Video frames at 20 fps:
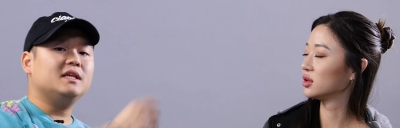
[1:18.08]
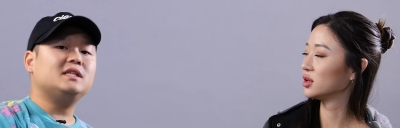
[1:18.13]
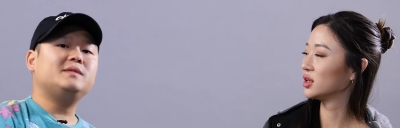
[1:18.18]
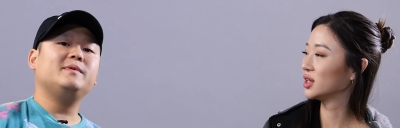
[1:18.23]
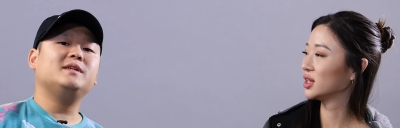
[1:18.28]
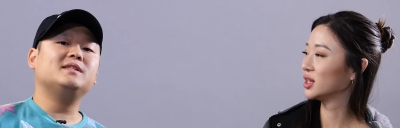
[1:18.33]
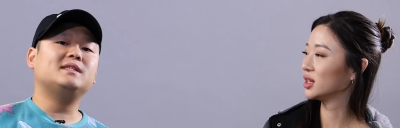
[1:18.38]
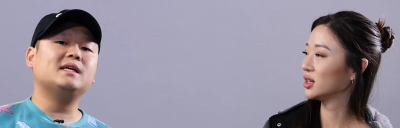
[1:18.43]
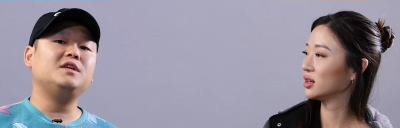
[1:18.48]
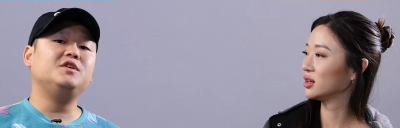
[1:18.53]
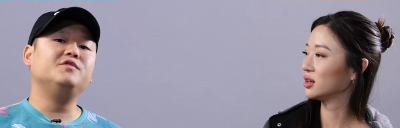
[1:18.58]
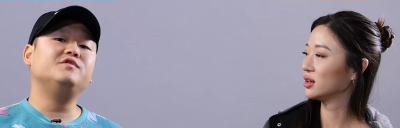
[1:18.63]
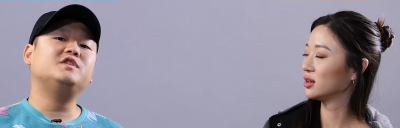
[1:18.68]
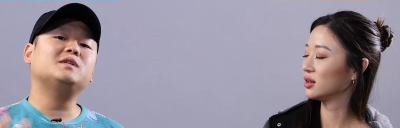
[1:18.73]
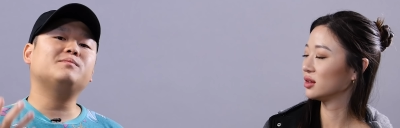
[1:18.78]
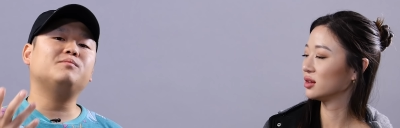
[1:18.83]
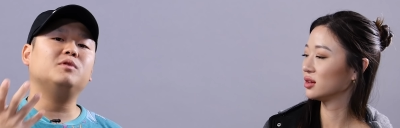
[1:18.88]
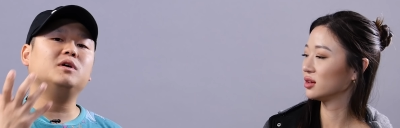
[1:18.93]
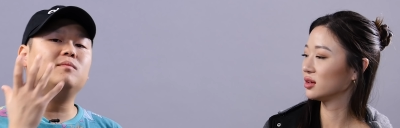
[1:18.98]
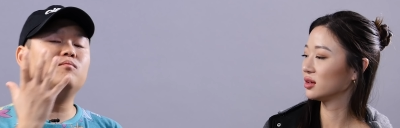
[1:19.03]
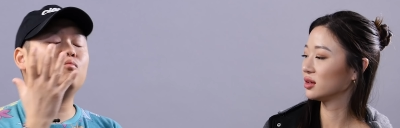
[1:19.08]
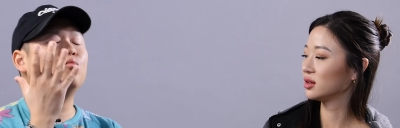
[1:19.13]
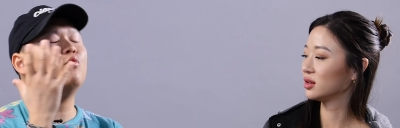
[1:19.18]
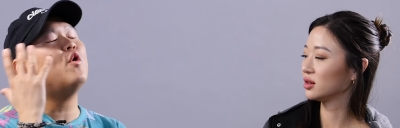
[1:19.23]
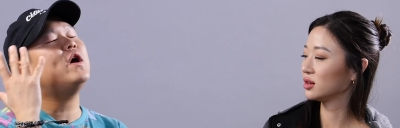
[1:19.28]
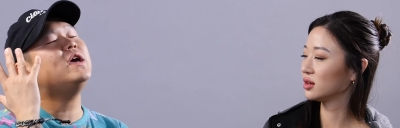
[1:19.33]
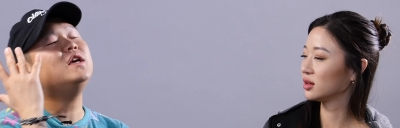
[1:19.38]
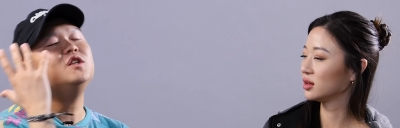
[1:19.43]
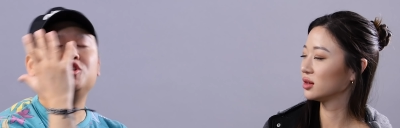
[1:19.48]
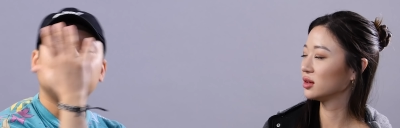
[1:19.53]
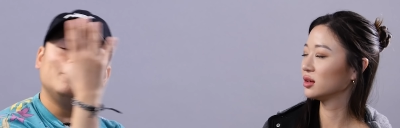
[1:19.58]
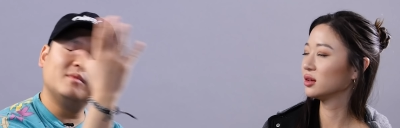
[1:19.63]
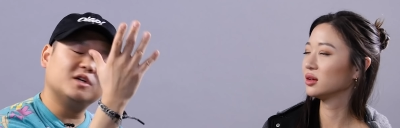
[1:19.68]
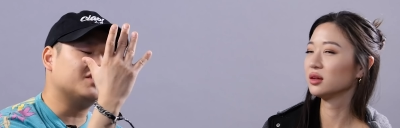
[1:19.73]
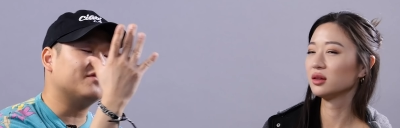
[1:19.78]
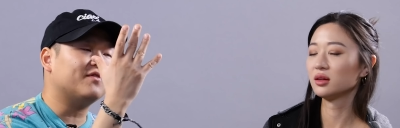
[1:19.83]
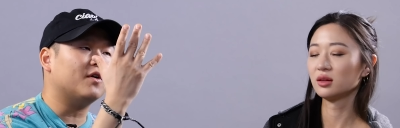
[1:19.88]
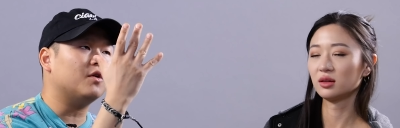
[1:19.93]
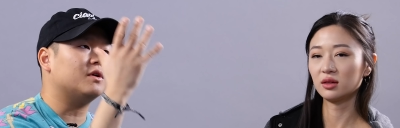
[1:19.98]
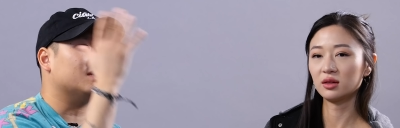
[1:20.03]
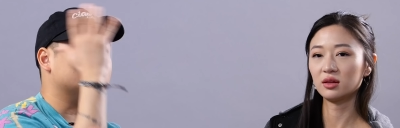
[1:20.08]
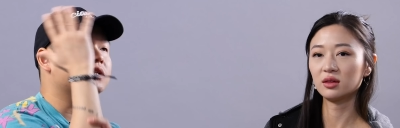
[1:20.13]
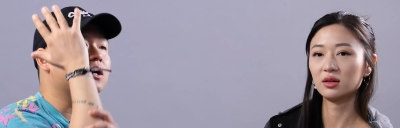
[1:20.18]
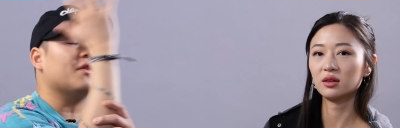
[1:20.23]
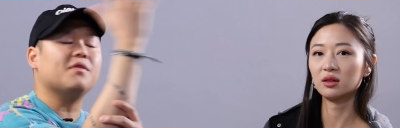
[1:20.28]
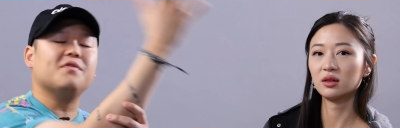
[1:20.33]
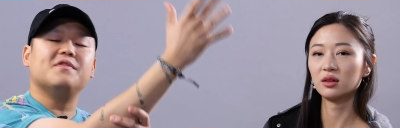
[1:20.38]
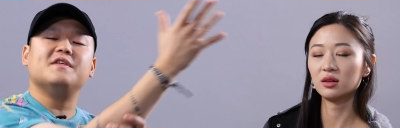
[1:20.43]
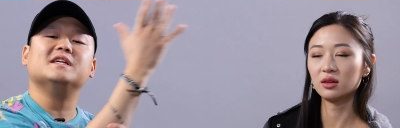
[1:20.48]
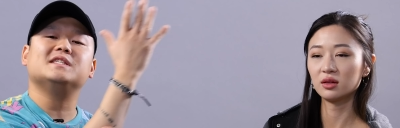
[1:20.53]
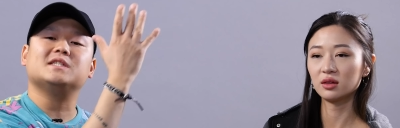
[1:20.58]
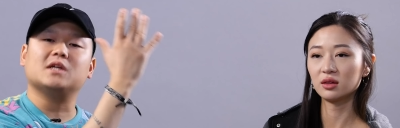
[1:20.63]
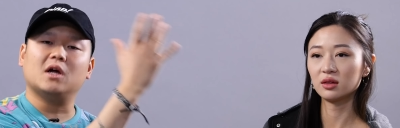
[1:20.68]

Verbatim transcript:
Speaker 1: this means that you just put way too much focus on this